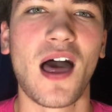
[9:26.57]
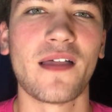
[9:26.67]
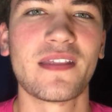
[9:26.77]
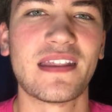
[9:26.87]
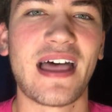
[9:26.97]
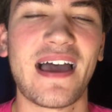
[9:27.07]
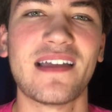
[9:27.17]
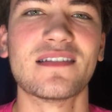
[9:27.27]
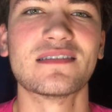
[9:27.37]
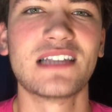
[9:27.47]
Other than
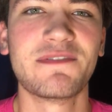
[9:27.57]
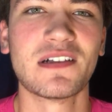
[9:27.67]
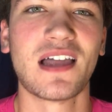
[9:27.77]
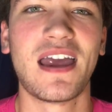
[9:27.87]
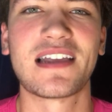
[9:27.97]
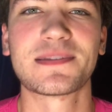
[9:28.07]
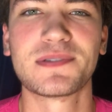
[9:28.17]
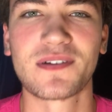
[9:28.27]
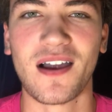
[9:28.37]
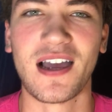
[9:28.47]
that, leave a like,
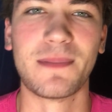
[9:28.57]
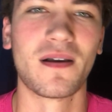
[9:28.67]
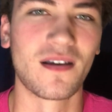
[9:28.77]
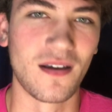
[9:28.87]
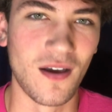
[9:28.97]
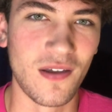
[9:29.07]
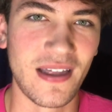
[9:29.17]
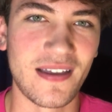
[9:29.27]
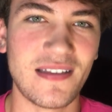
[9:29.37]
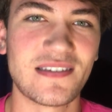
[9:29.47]
subscribe, all
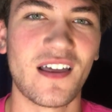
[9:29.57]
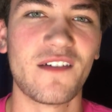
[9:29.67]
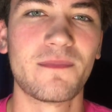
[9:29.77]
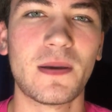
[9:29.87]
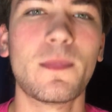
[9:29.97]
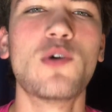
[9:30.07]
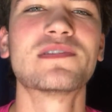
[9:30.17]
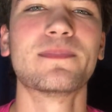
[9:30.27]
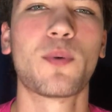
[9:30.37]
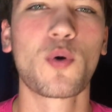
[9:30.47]
that good stuff. But
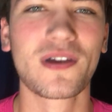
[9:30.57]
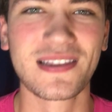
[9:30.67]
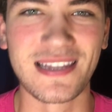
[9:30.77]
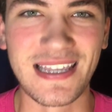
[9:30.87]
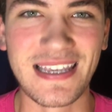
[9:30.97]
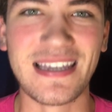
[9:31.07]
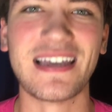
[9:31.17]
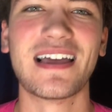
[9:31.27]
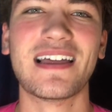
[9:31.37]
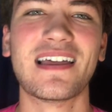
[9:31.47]
most
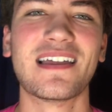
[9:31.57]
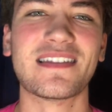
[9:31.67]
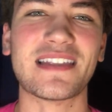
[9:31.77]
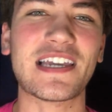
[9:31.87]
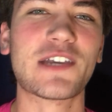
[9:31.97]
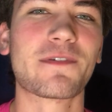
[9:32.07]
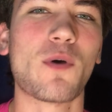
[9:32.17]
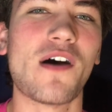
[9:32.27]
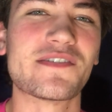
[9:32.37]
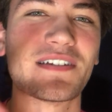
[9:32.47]
importantly, thank you for
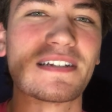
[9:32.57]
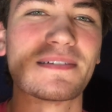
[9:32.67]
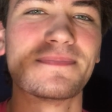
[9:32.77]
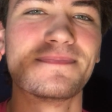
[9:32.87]
watching.